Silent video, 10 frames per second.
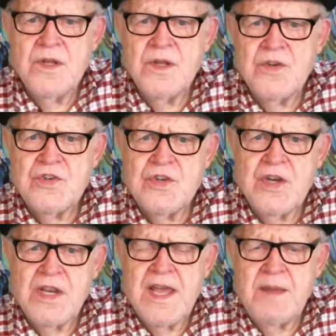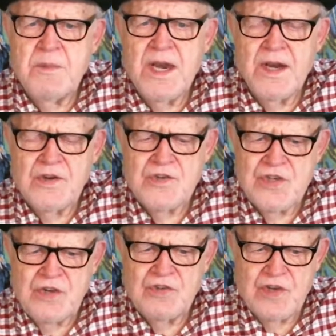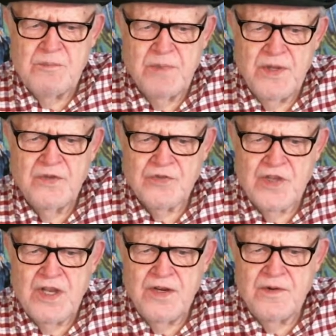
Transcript: she came in and she simply said,